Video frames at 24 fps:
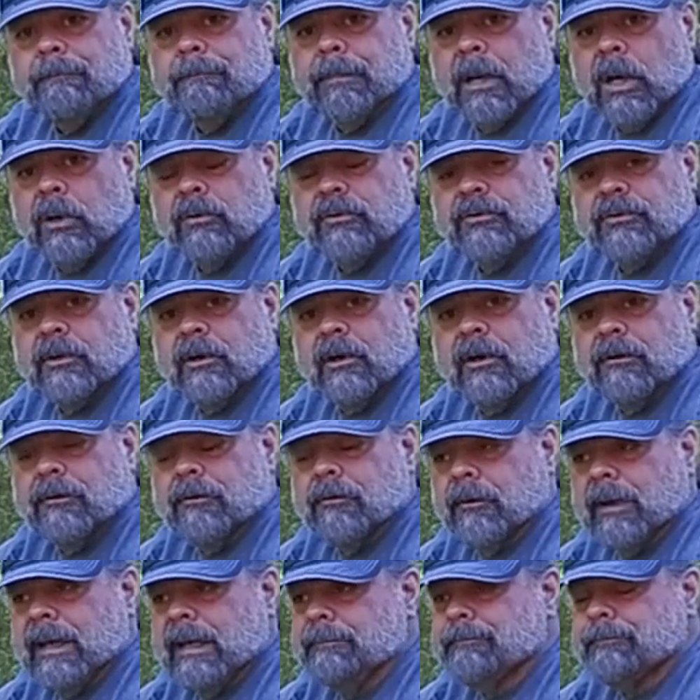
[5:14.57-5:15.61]
Both are
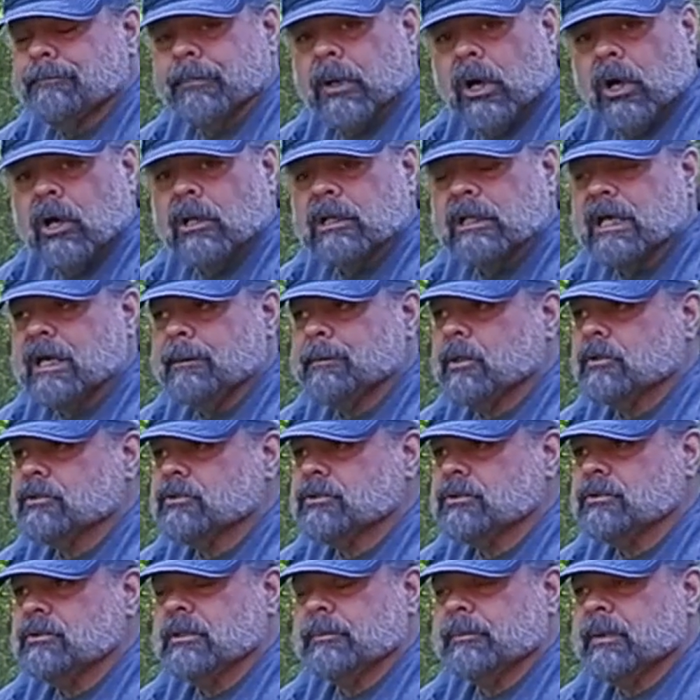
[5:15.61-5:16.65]
great ball ammo
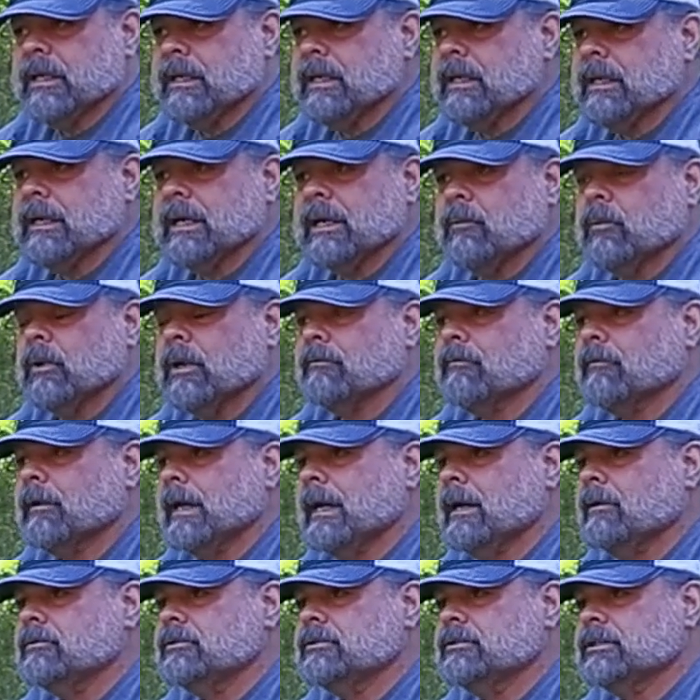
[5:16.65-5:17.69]
too, depending on what
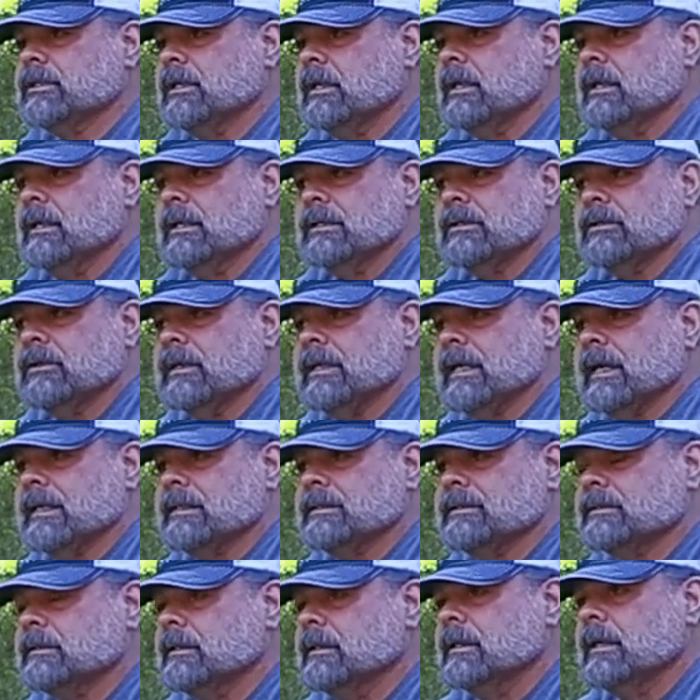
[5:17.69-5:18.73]
round you
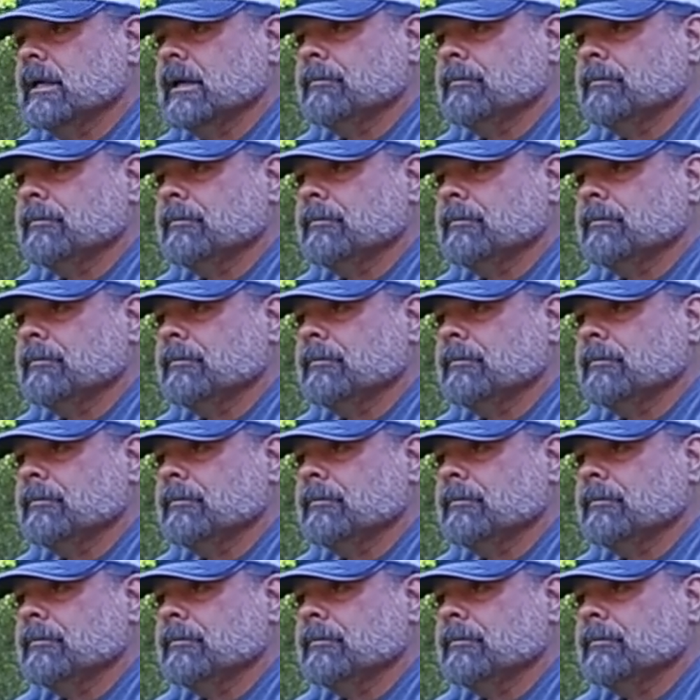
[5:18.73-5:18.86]
get.